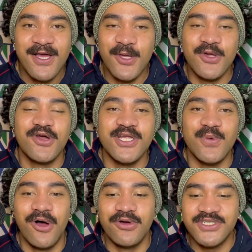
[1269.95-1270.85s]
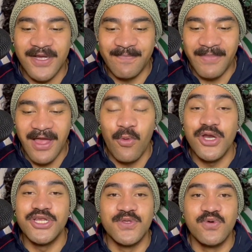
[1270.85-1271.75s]
good on you, Walsh. I
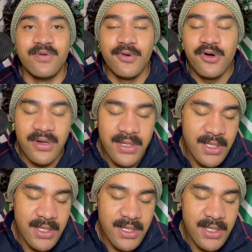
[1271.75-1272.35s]
want you to do it more.